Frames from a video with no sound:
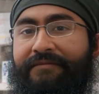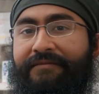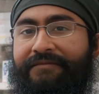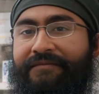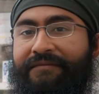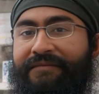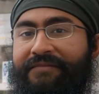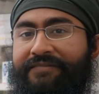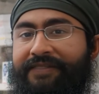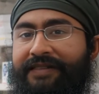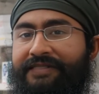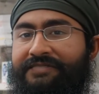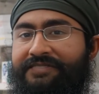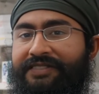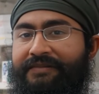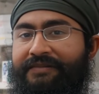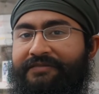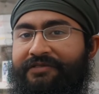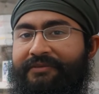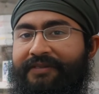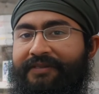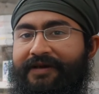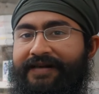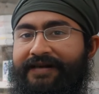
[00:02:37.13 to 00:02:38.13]
This can
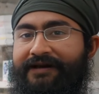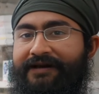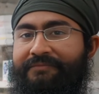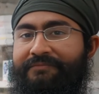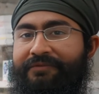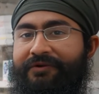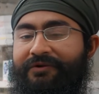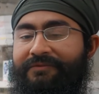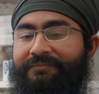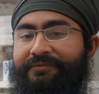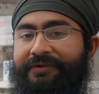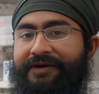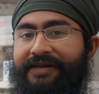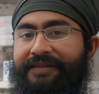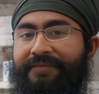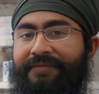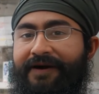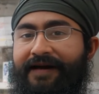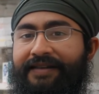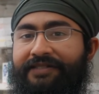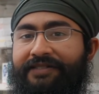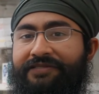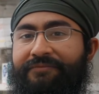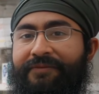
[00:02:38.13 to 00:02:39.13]
delay appropriate
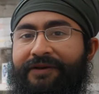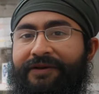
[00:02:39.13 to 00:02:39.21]
management